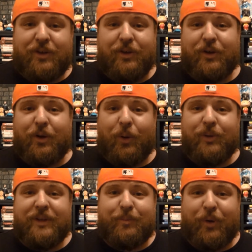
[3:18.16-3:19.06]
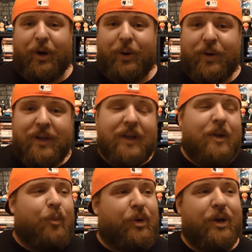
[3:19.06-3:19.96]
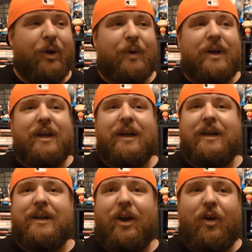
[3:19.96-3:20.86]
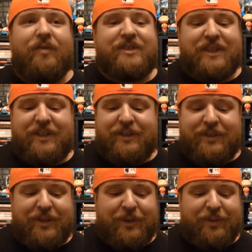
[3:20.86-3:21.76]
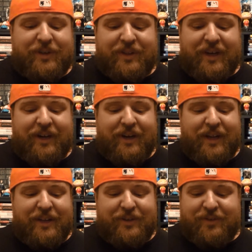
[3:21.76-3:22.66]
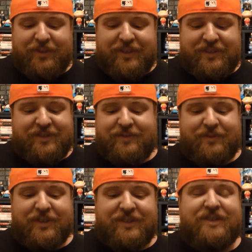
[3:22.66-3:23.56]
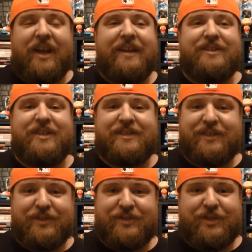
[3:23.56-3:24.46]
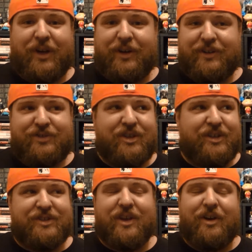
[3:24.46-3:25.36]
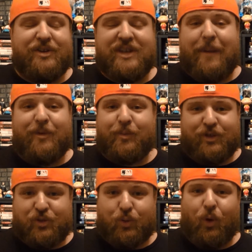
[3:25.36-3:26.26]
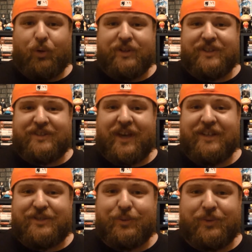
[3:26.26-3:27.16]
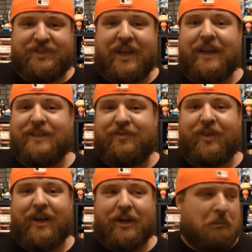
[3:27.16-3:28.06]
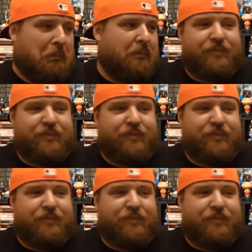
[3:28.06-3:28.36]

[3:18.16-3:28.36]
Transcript: You're golden, bro. But no, uh, all of a sudden, you know, they're there, and this this scientist and his daughter, his genius daughter, just happen to be trolling this high school science fair.